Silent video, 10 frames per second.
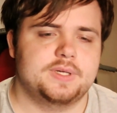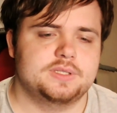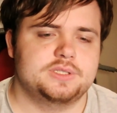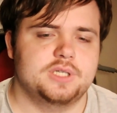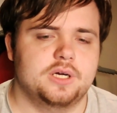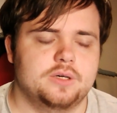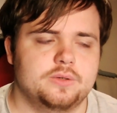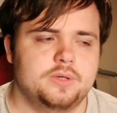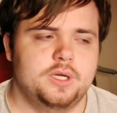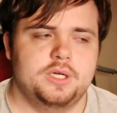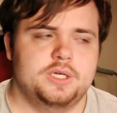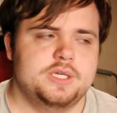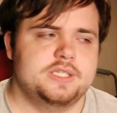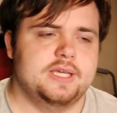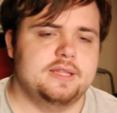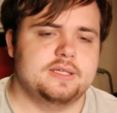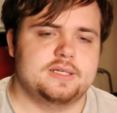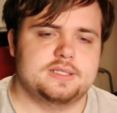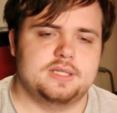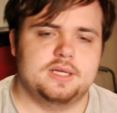So, say
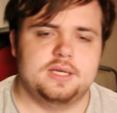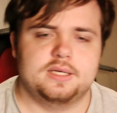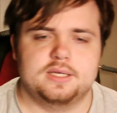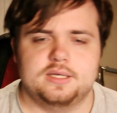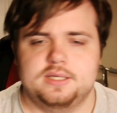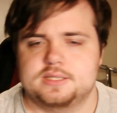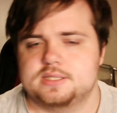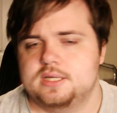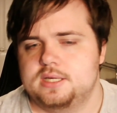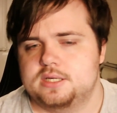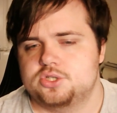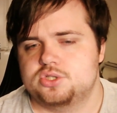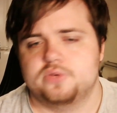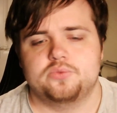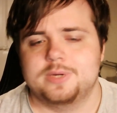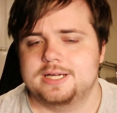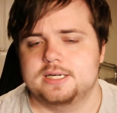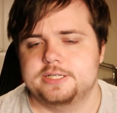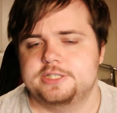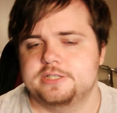things like, it's like a software
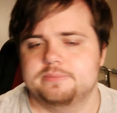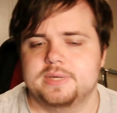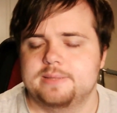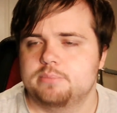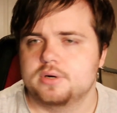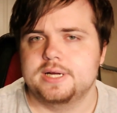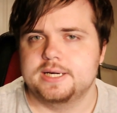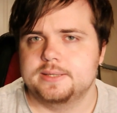glitch in my brain.